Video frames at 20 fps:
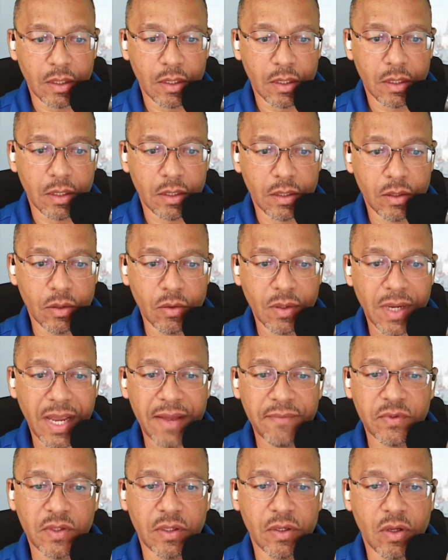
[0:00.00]
You
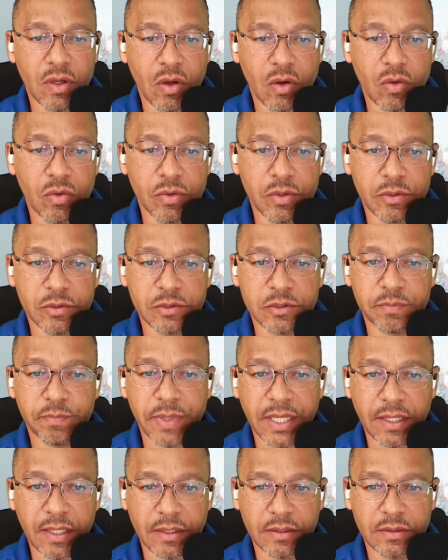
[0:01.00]
have to know who you're
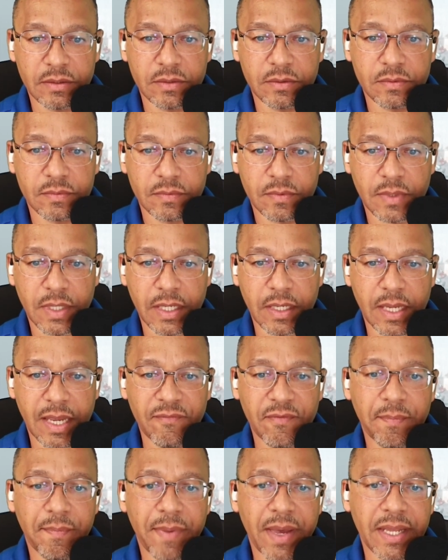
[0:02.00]
speaking to, right?
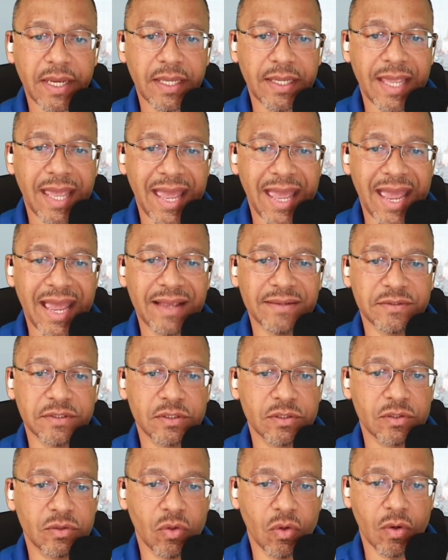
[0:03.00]
Everybody has a
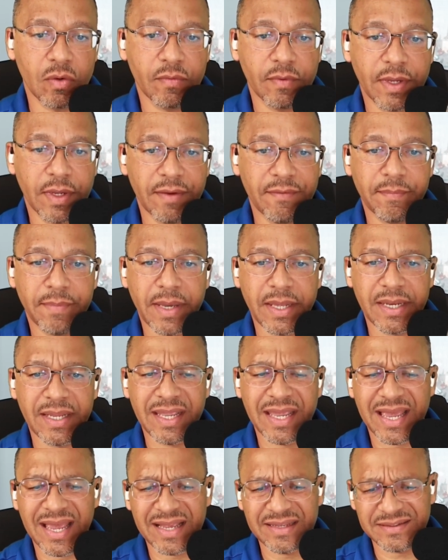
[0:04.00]
story. Everybody
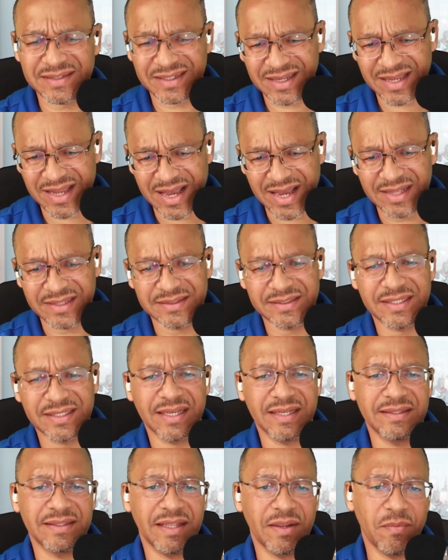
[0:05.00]
has a
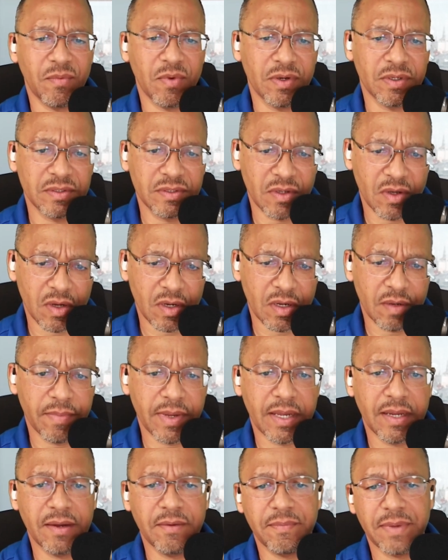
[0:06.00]
content they want to talk
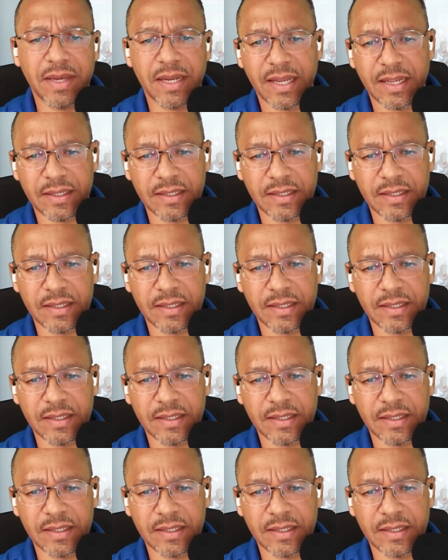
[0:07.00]
about. Everybody has.